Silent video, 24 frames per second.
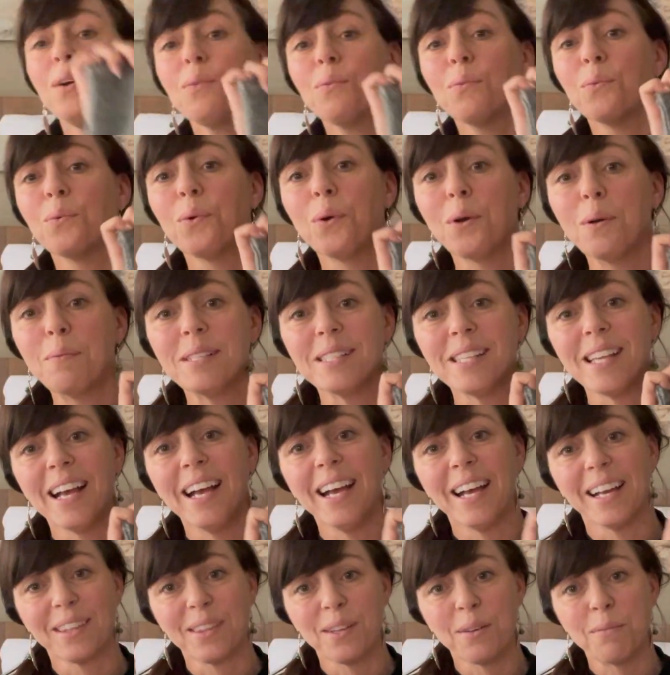warm as
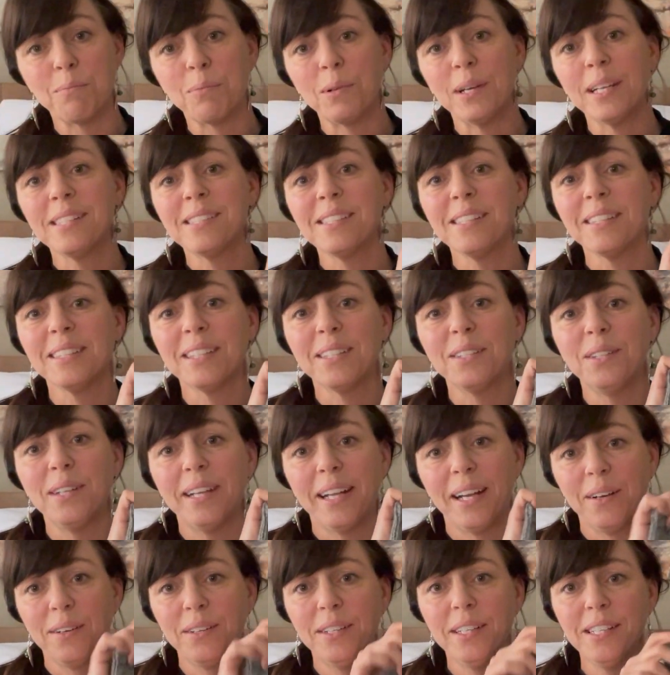heck. They're Briggs & Little
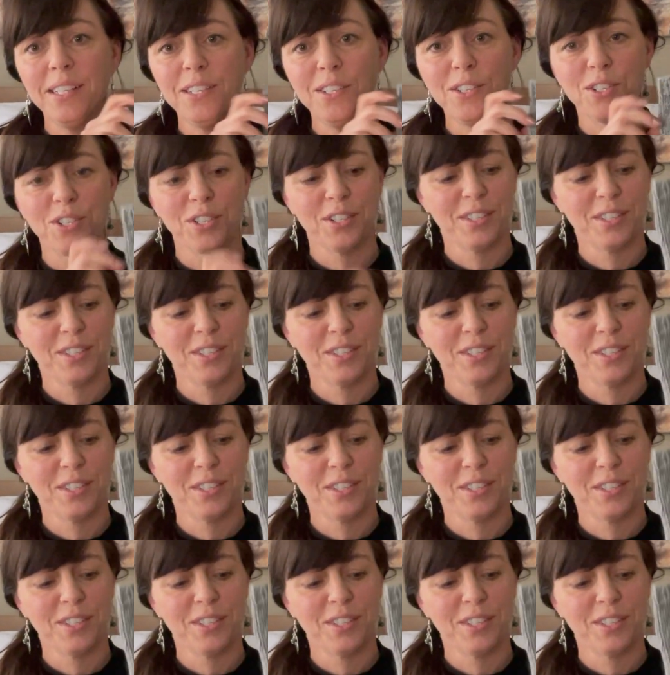Heritage,